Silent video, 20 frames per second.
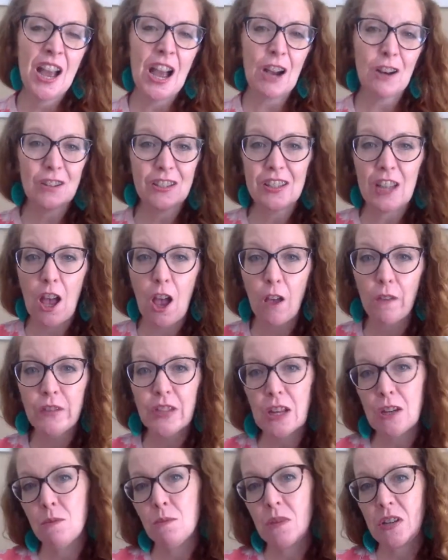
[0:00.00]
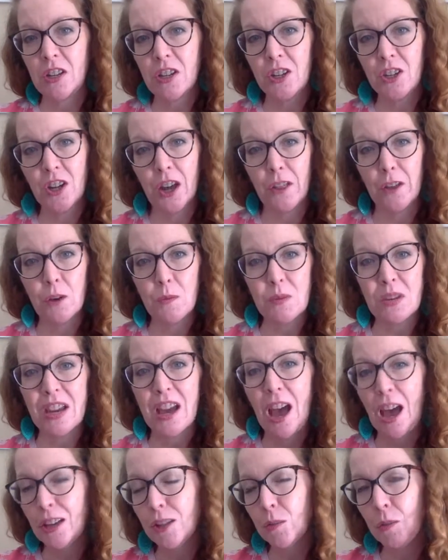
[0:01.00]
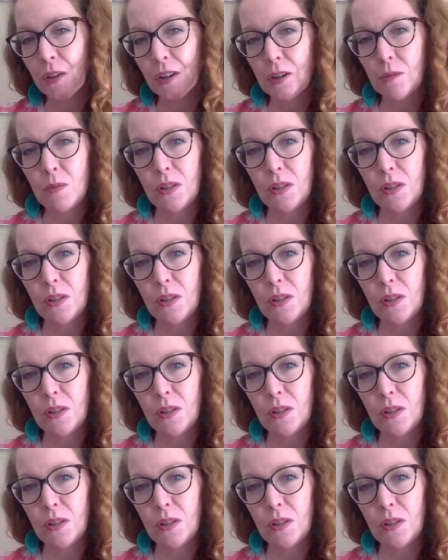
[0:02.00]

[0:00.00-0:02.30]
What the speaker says: ourselves and meet each other because we're going